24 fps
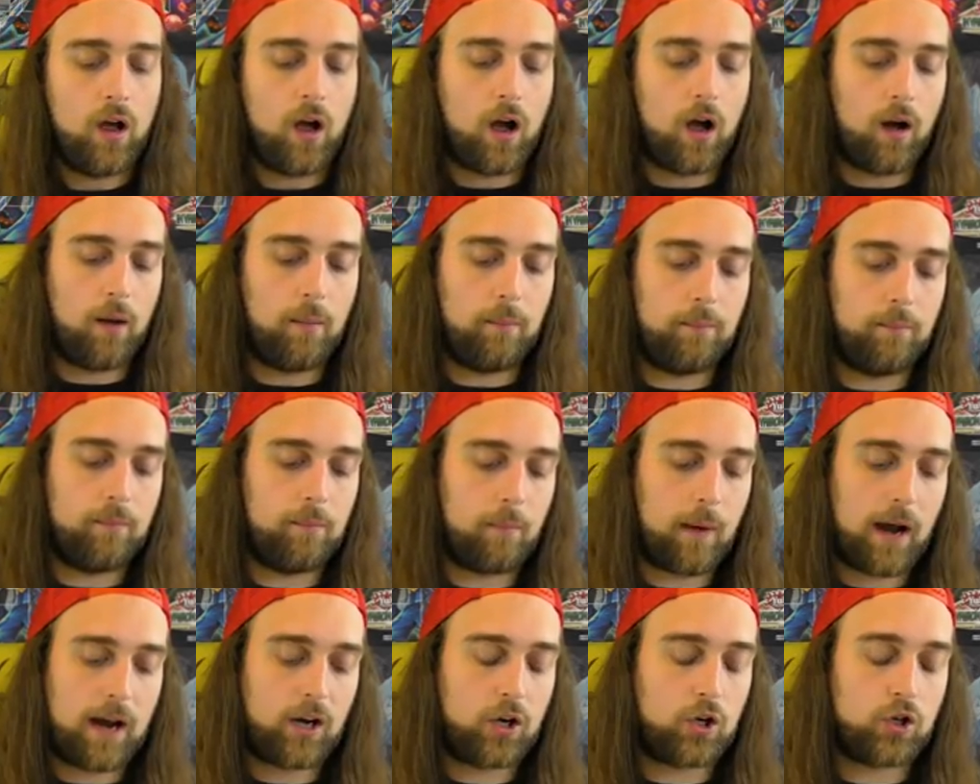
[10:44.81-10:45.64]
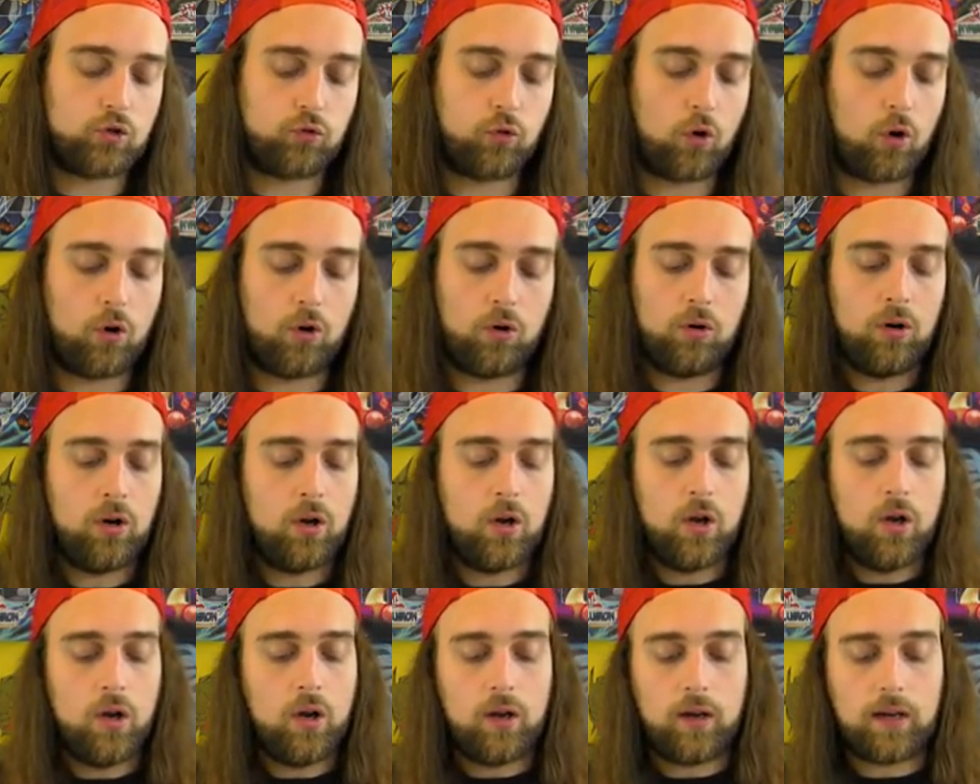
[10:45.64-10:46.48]
Um, mind control
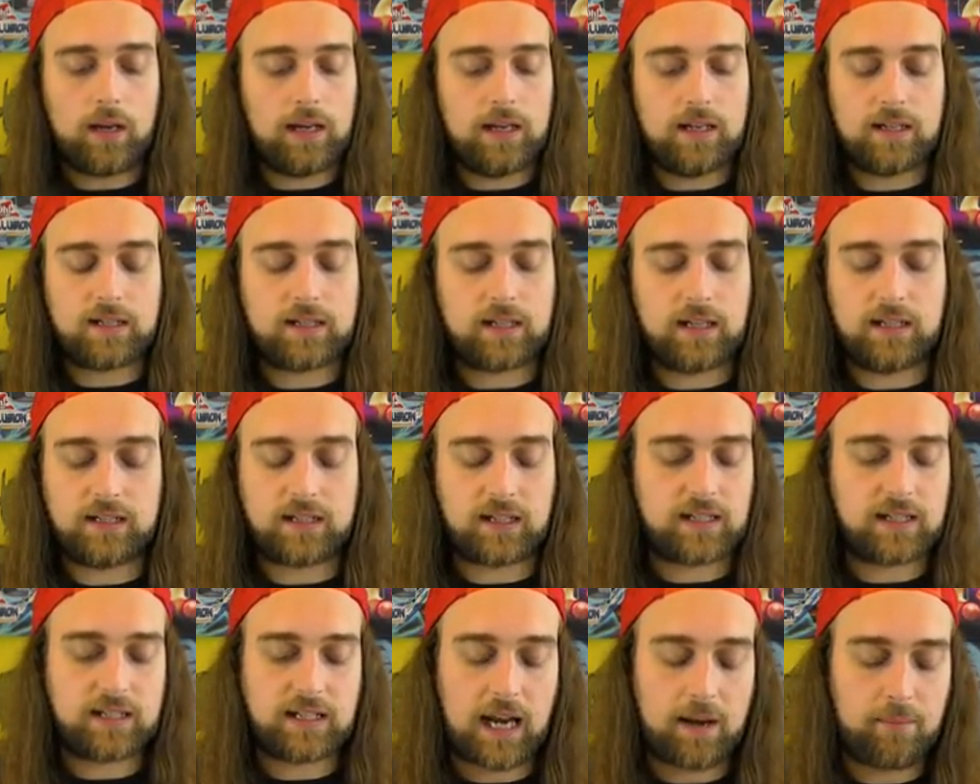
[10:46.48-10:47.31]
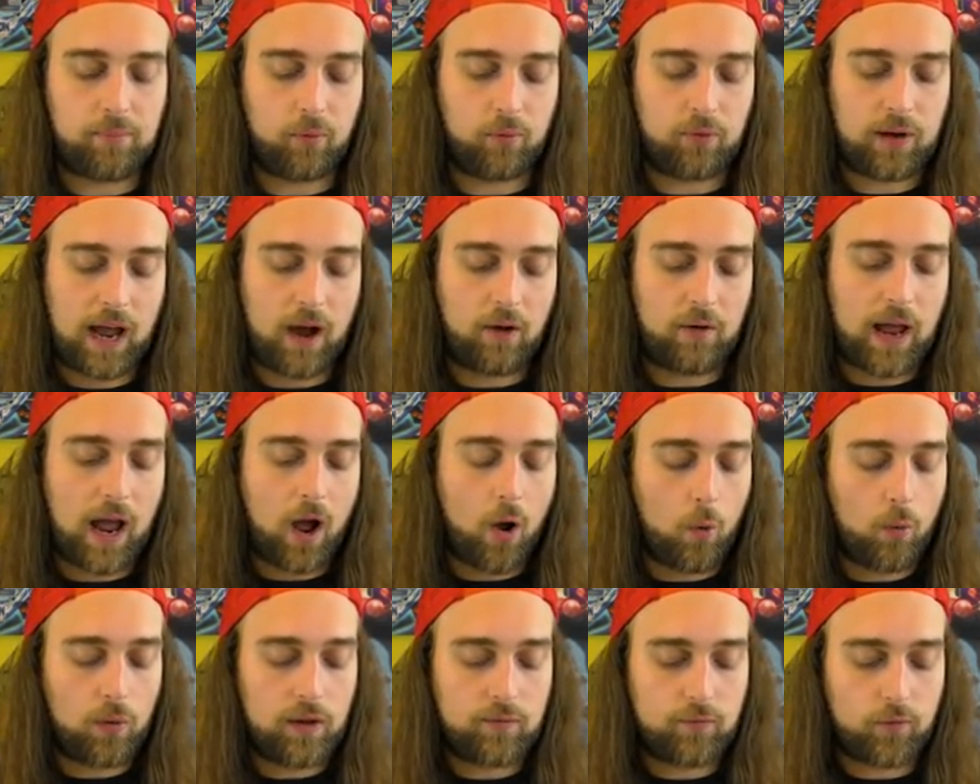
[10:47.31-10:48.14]
is, is a staple now,
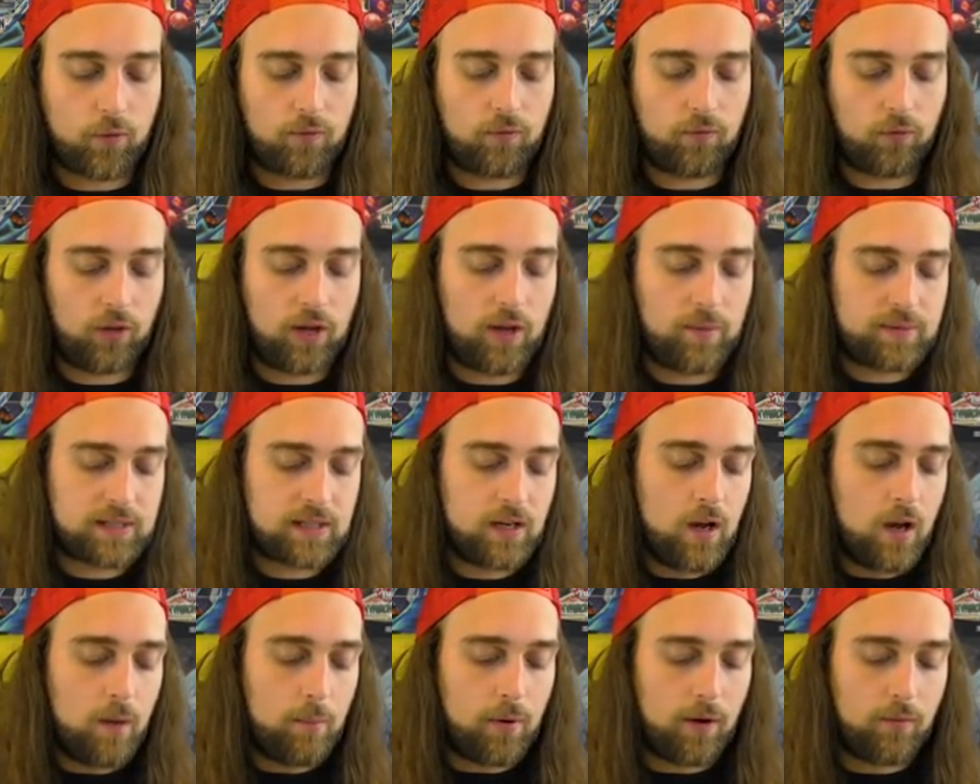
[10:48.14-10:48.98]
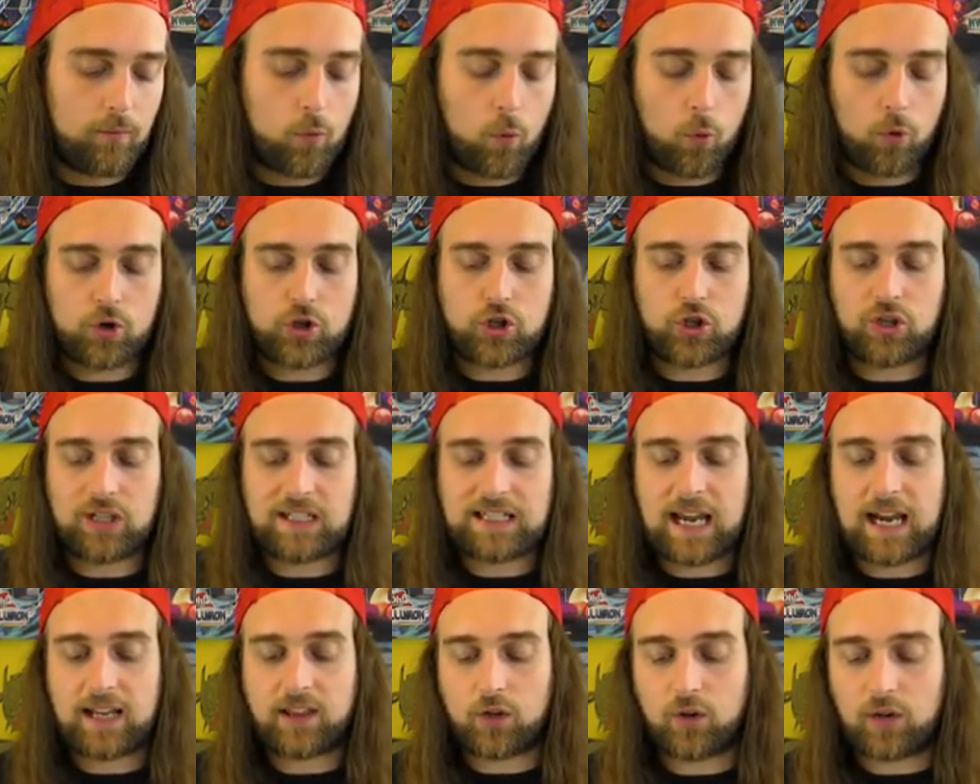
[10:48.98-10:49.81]
not only for flips, but of course you
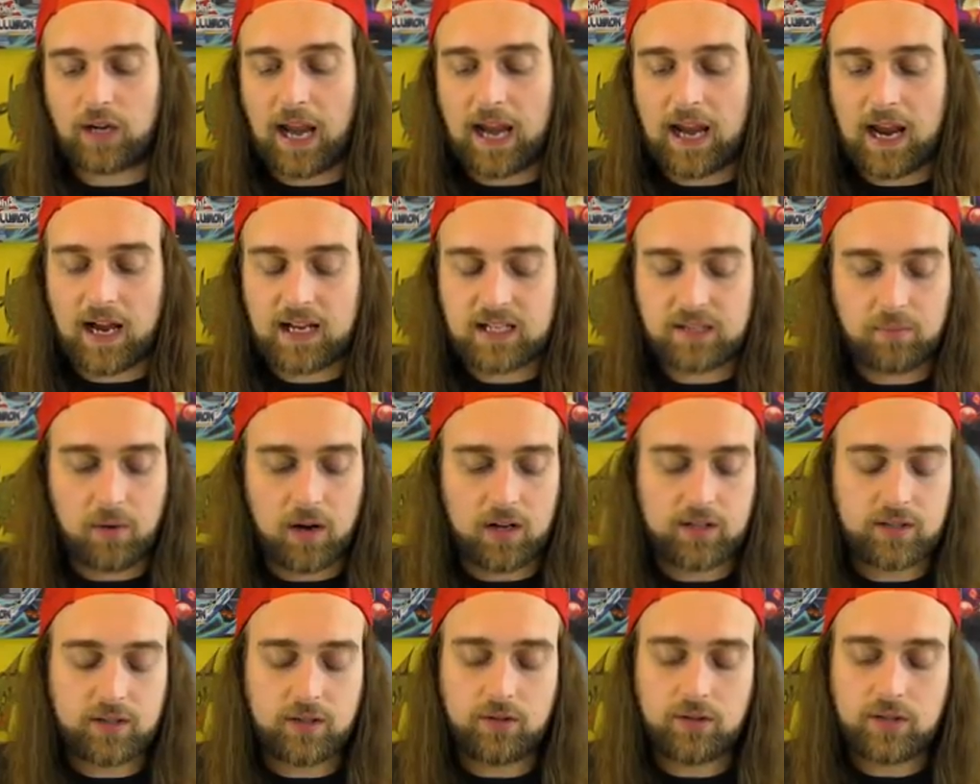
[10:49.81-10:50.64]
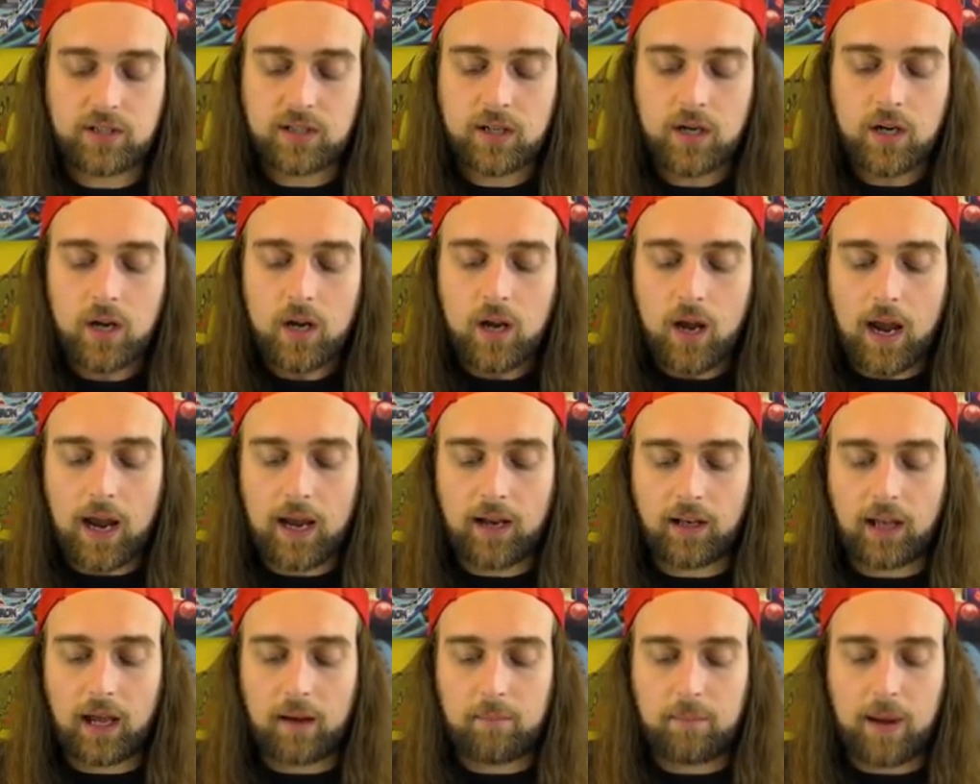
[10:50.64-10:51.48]
could take their chaos monsters
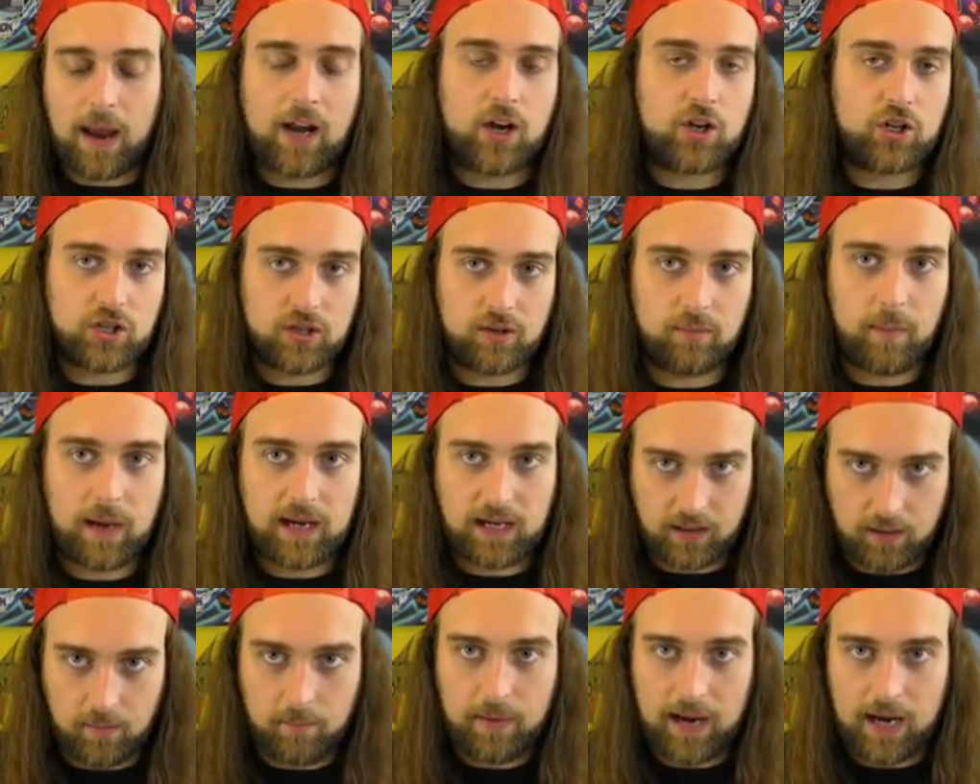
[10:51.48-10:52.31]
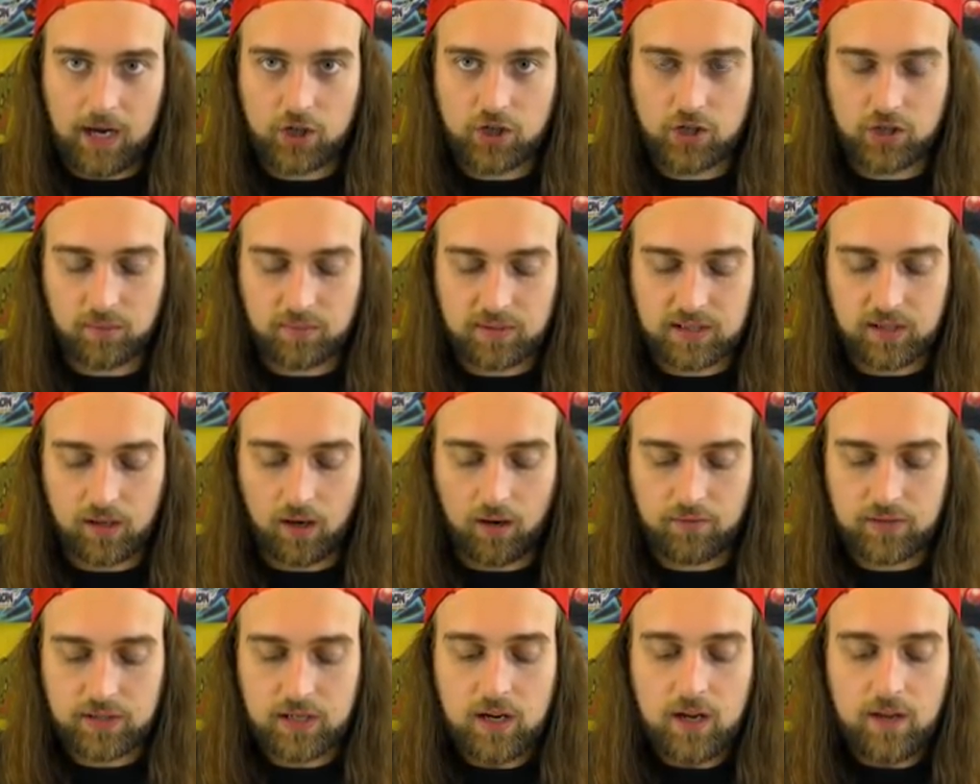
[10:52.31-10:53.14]
and like banish, make them banish
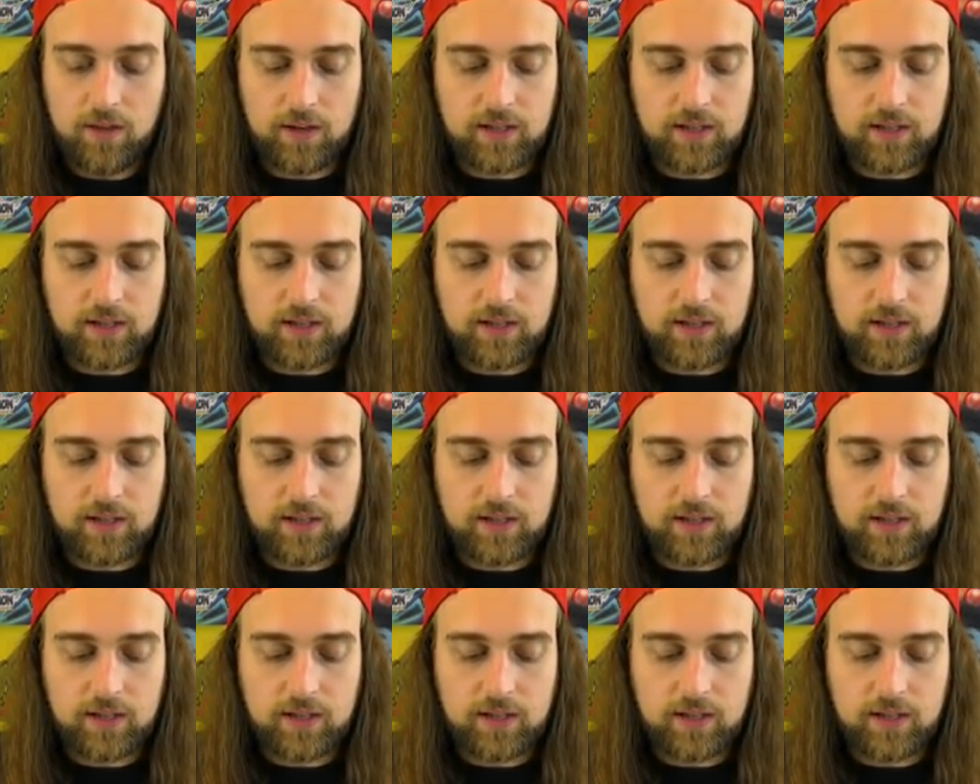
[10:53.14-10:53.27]
themselves.